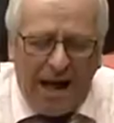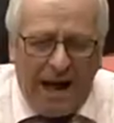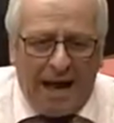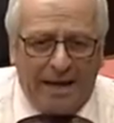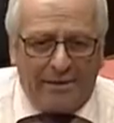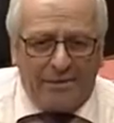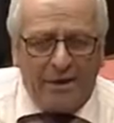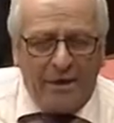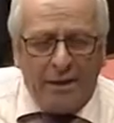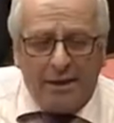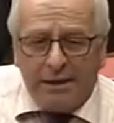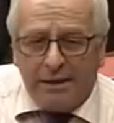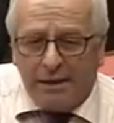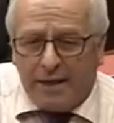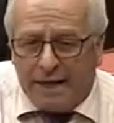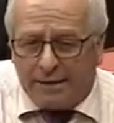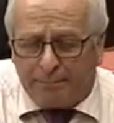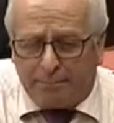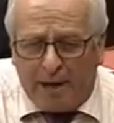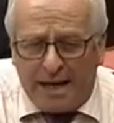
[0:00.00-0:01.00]
and
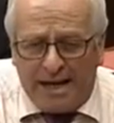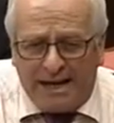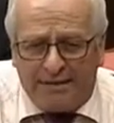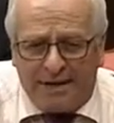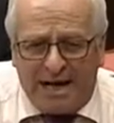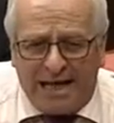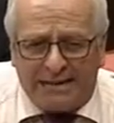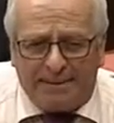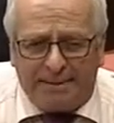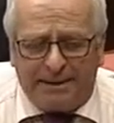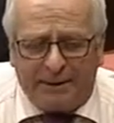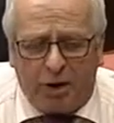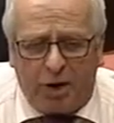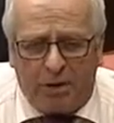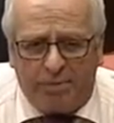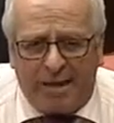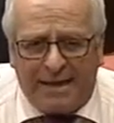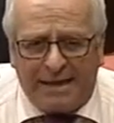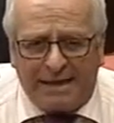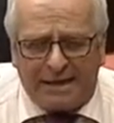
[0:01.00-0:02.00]
a blind eye has been
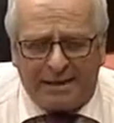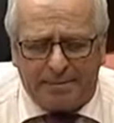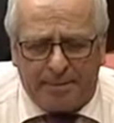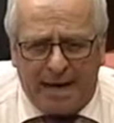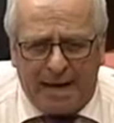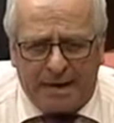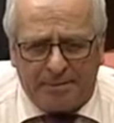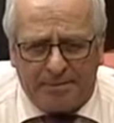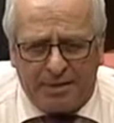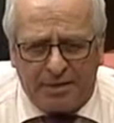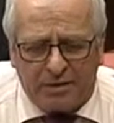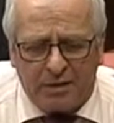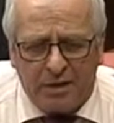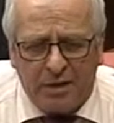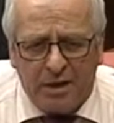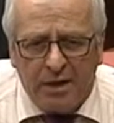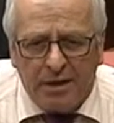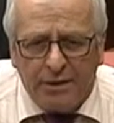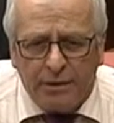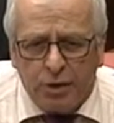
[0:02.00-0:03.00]
turned by this department.
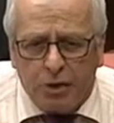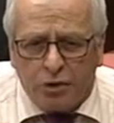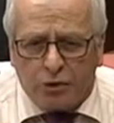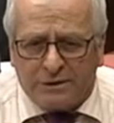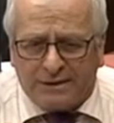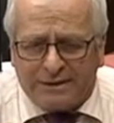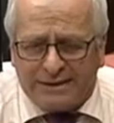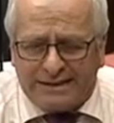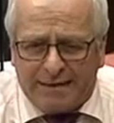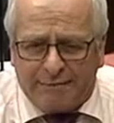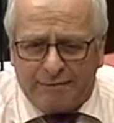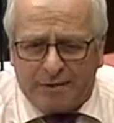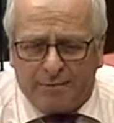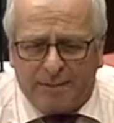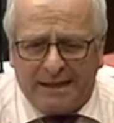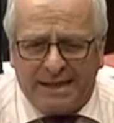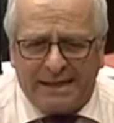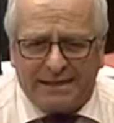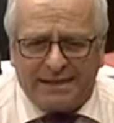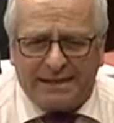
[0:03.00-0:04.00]
Your seven
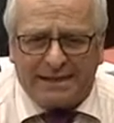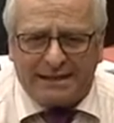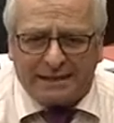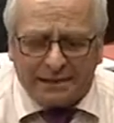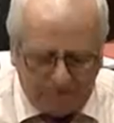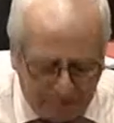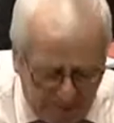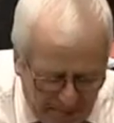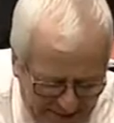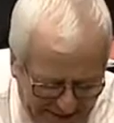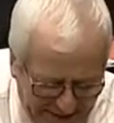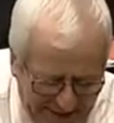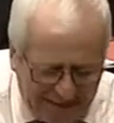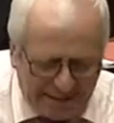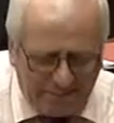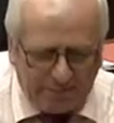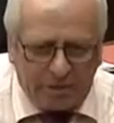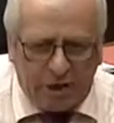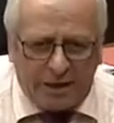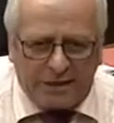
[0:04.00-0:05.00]
predecessors, or maybe
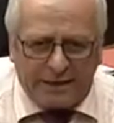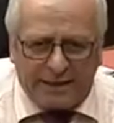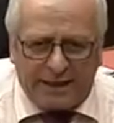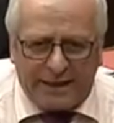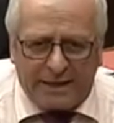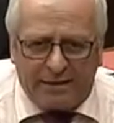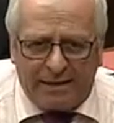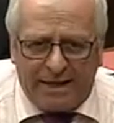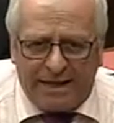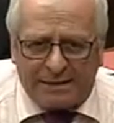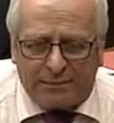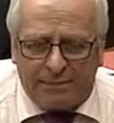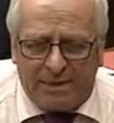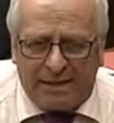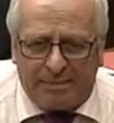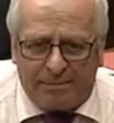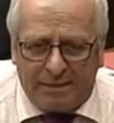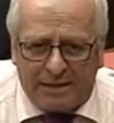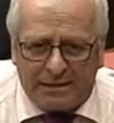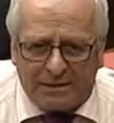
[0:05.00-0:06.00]
eight of them, got together last
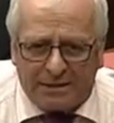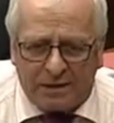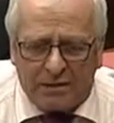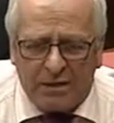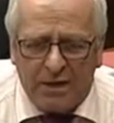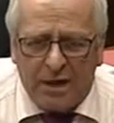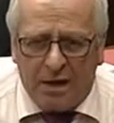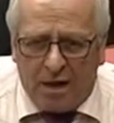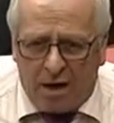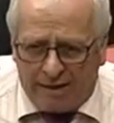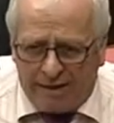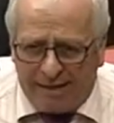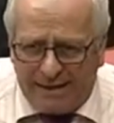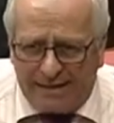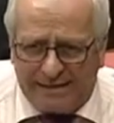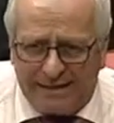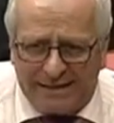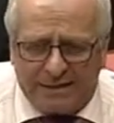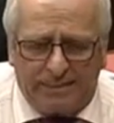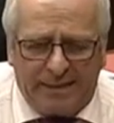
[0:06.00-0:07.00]
week, Minister, or
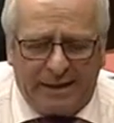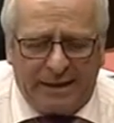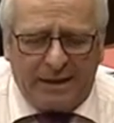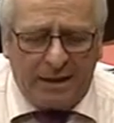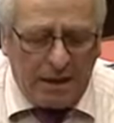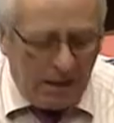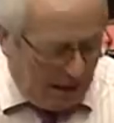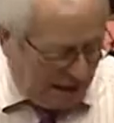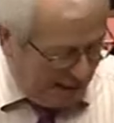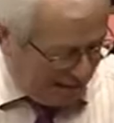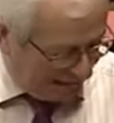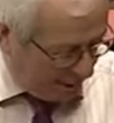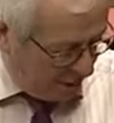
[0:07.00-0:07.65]
early this week, and I